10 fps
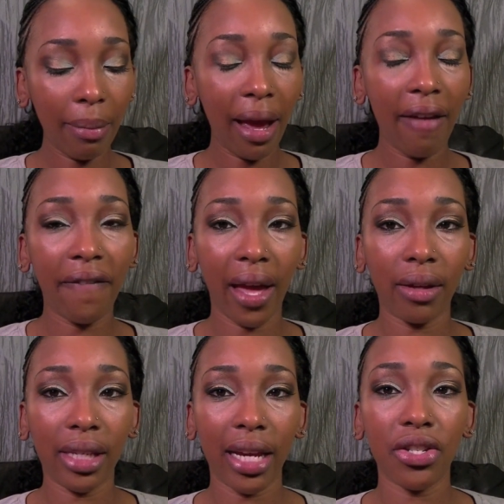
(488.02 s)
my
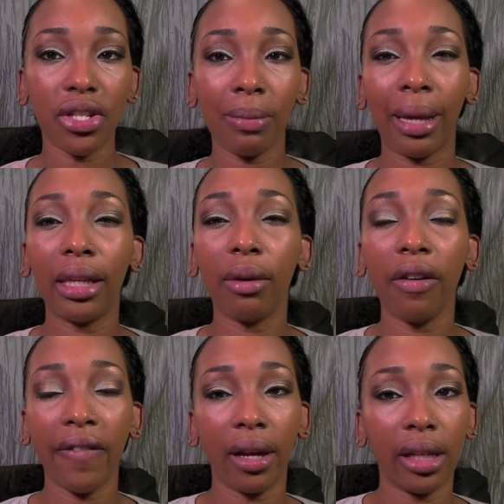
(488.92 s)
foundation, my
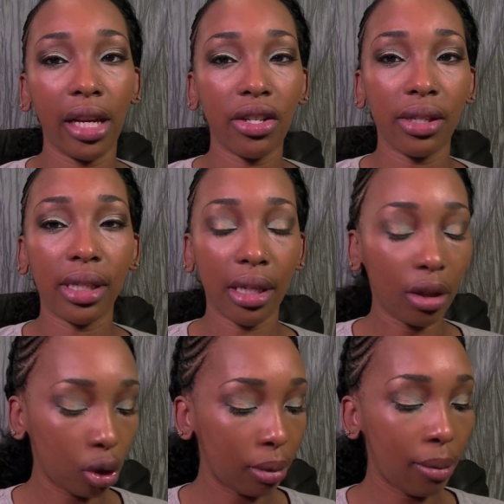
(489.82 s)
liquid foundations in a
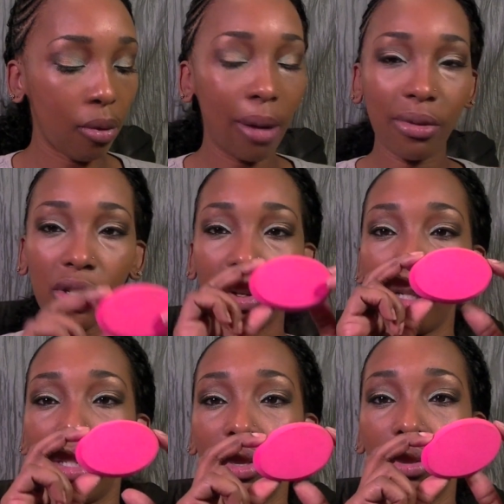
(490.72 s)
little bit more, I'm just
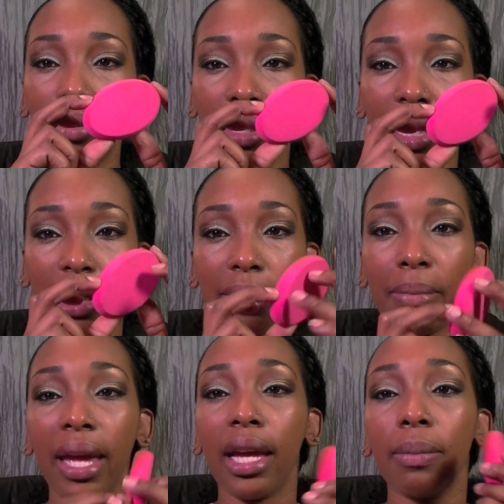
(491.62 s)
going to use this
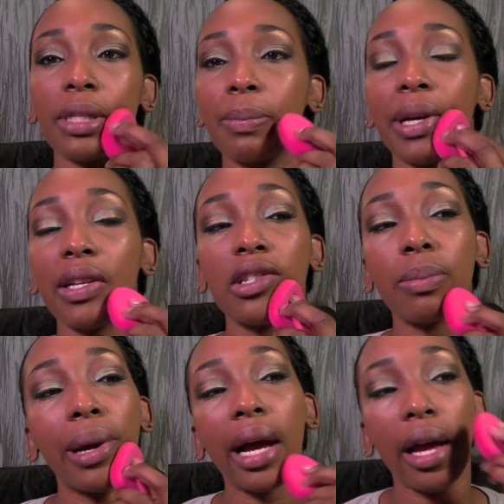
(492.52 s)
makeup sponge
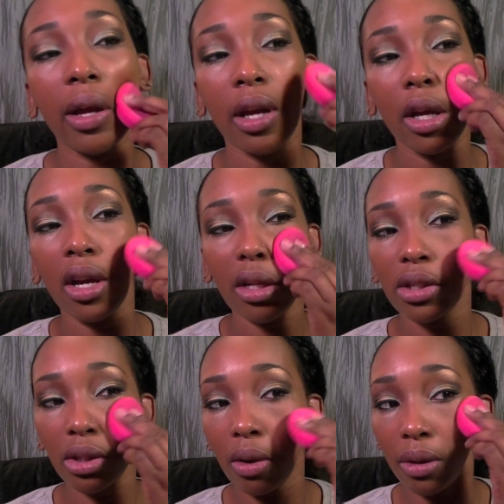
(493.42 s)
by
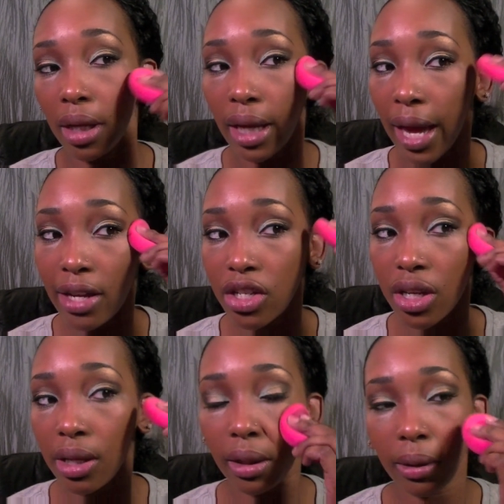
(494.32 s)
Sonia
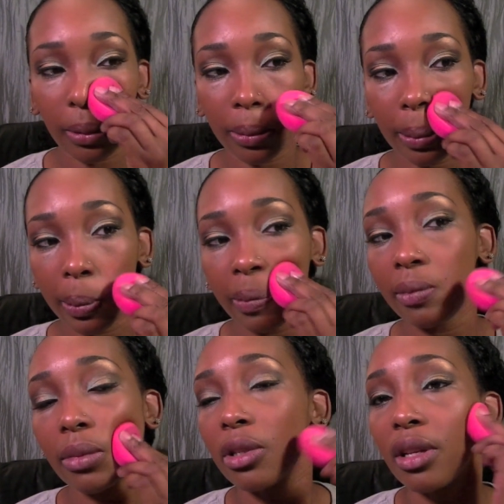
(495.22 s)
Kashuk,
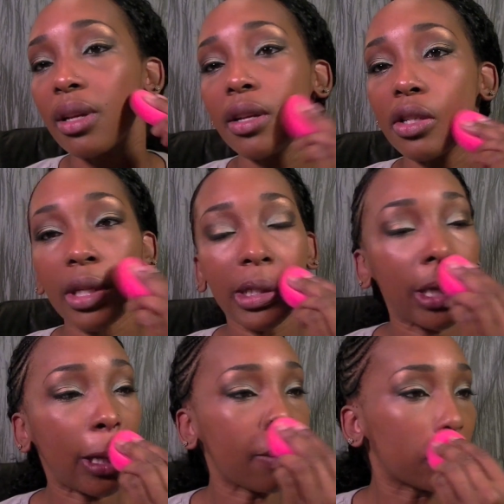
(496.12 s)
just
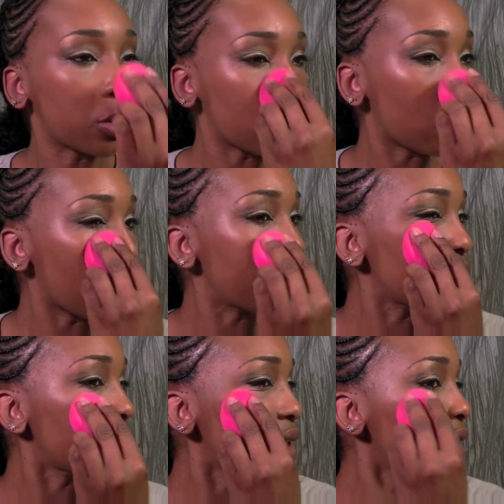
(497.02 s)
to absorb
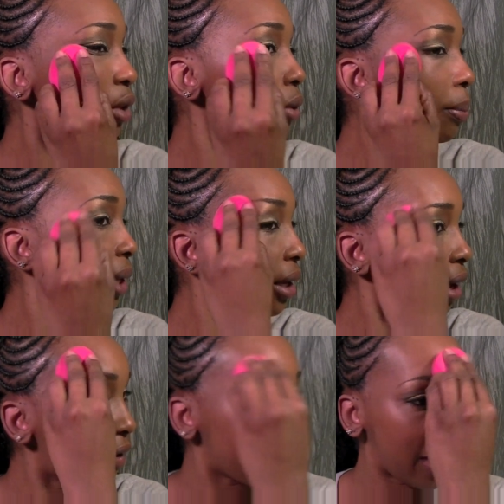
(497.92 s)
just a little bit
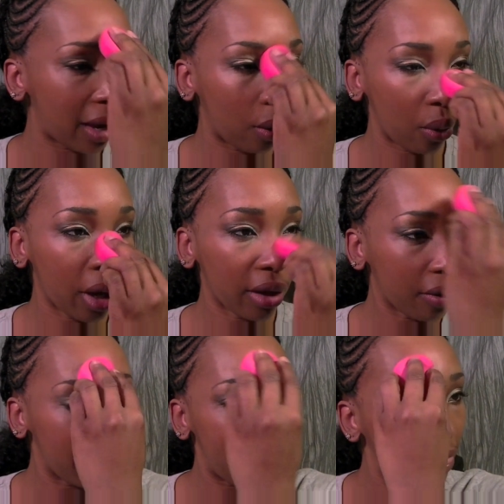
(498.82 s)
of that
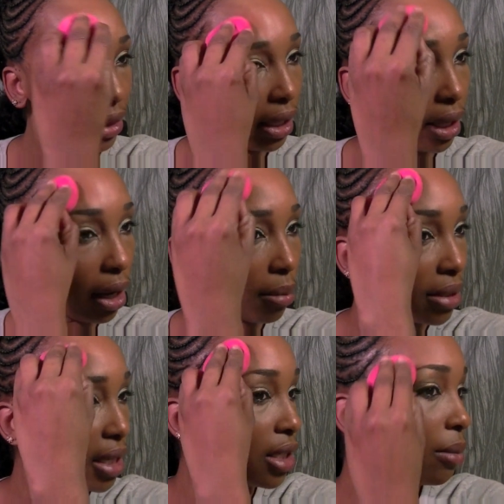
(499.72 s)
oil that the
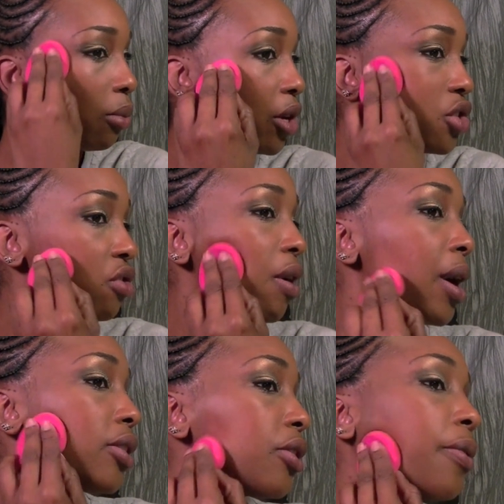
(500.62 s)
tinted
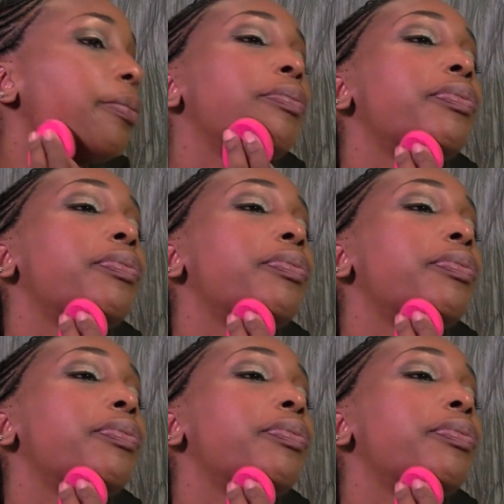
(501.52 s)
moisturizer